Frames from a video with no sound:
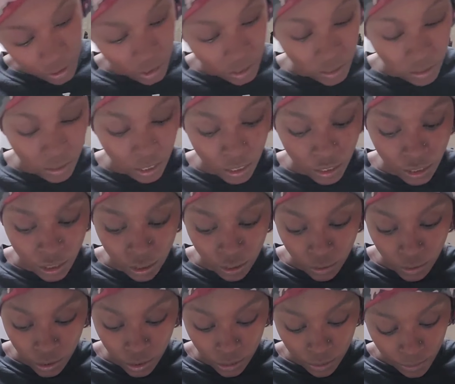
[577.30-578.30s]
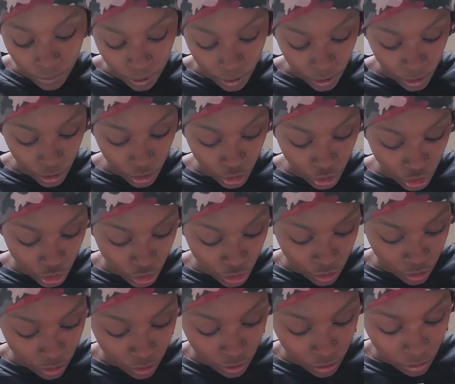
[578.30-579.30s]
because I don't need much,
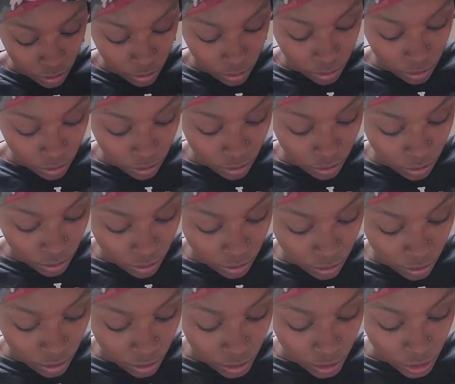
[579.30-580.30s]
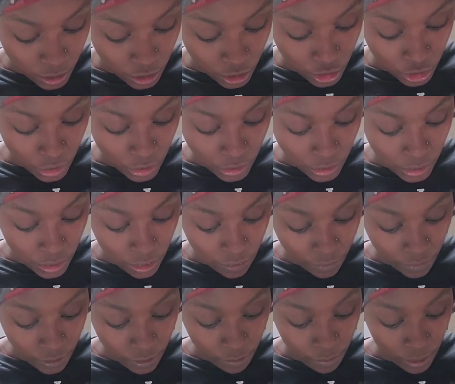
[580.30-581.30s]
because this is just enough
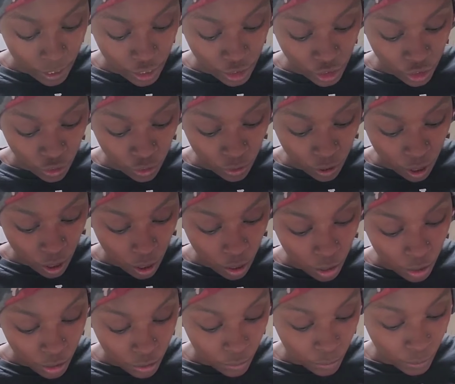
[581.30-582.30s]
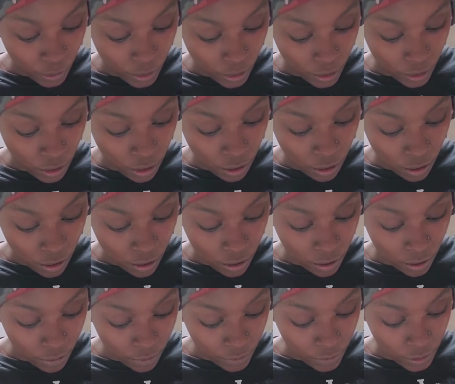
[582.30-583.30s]
to make sure all 3 are
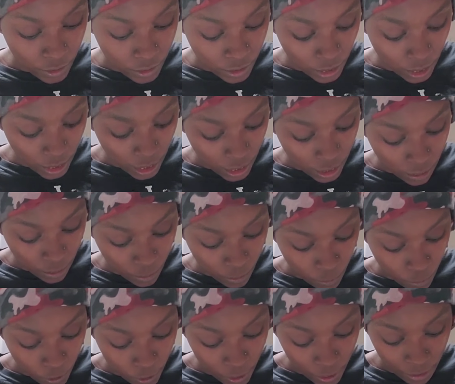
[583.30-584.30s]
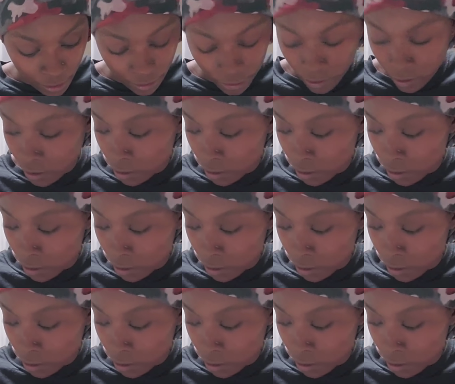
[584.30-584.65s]
of the same weight.